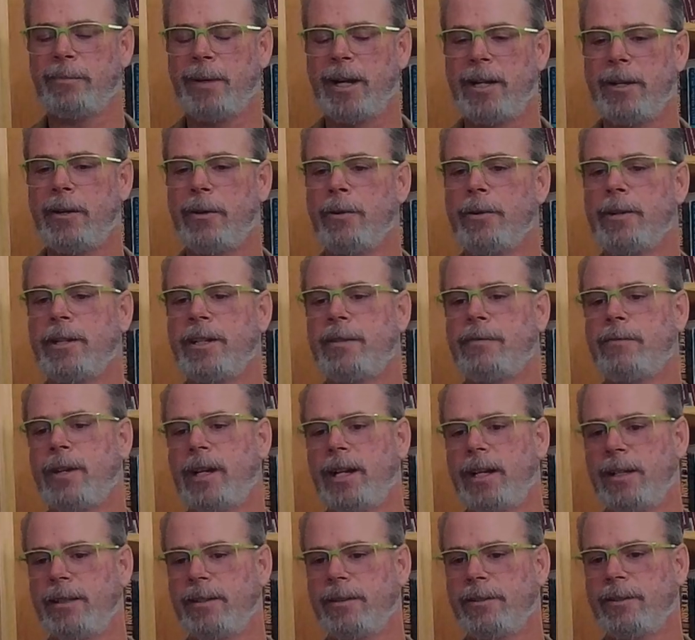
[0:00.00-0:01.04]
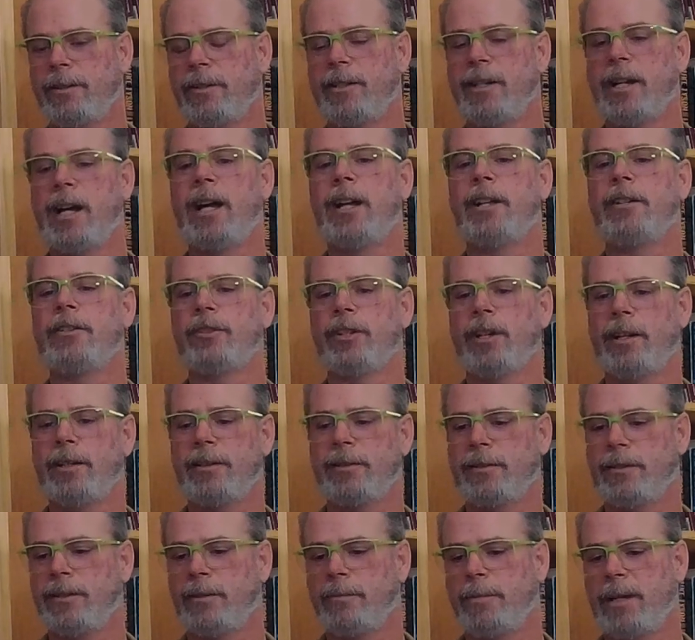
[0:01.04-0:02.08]
minority rights are not
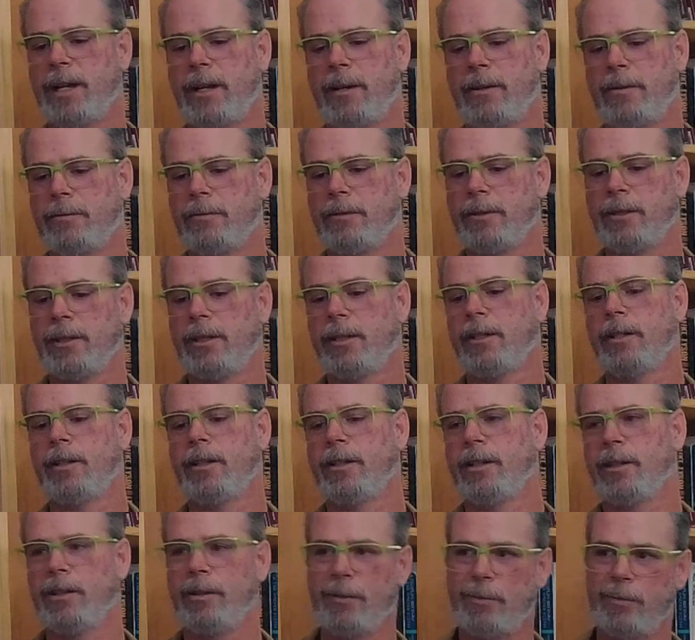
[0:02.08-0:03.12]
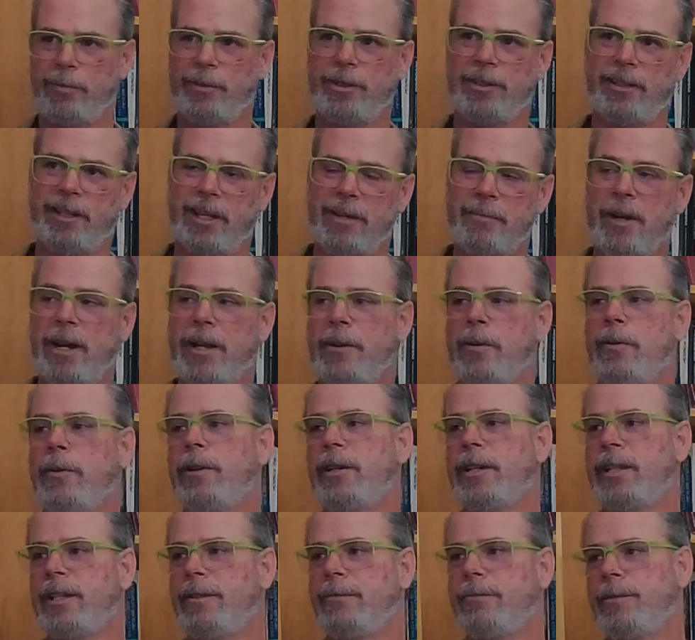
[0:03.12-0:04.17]
just about, we say
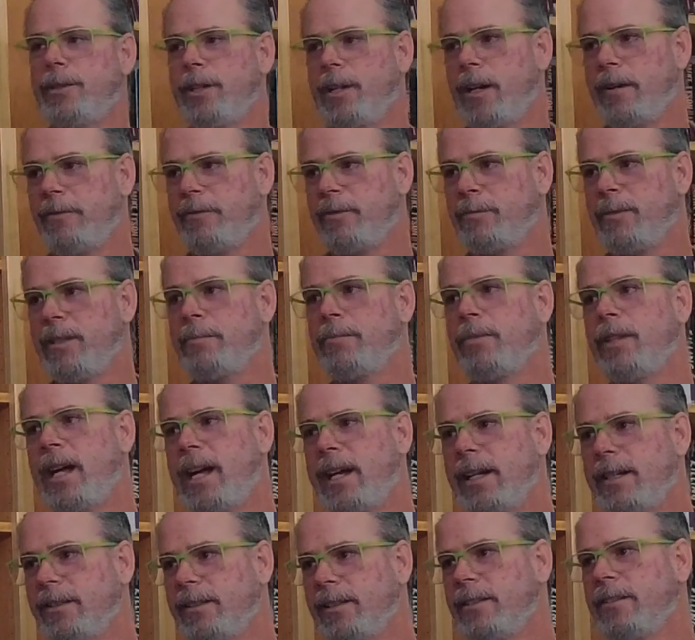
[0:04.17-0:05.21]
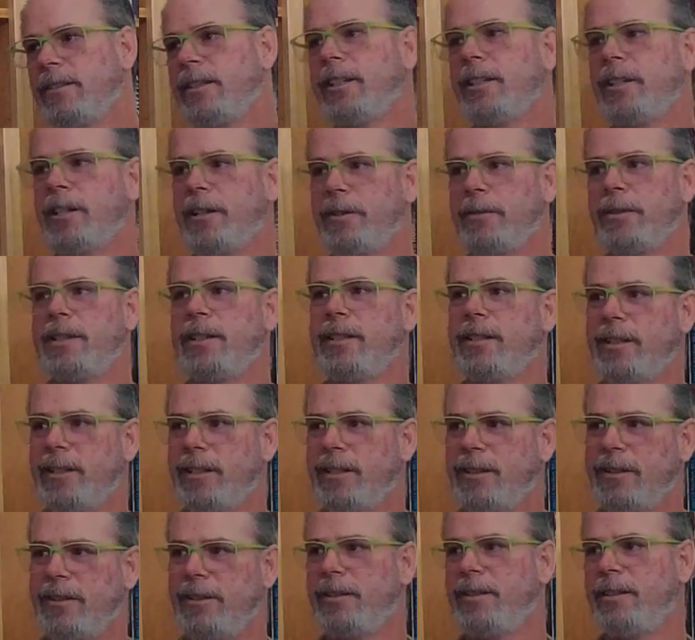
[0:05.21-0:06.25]
minority and we often mean Black and Latino
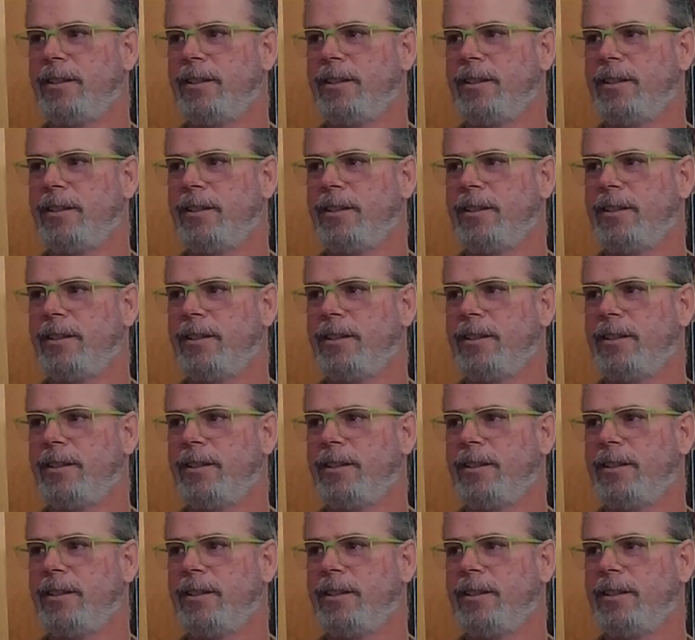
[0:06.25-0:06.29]
and